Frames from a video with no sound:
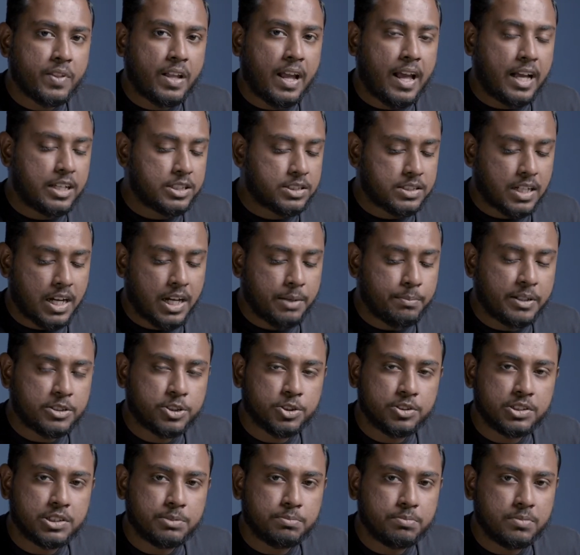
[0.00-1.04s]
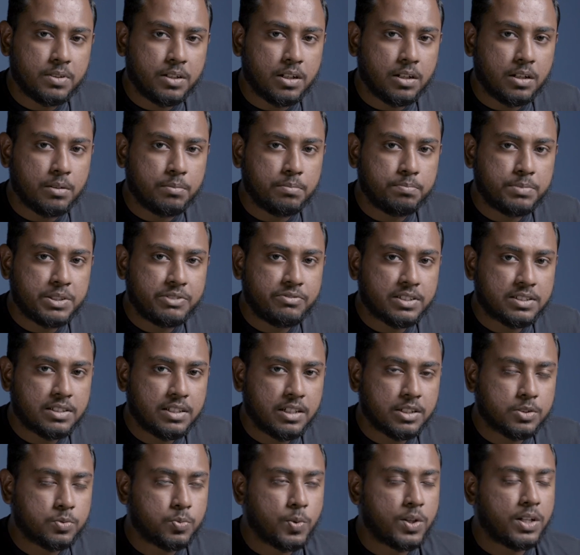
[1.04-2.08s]
As I mentioned previously
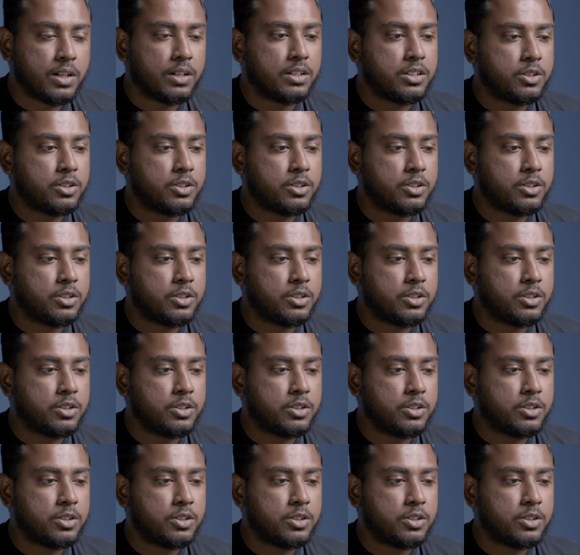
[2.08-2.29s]
as well,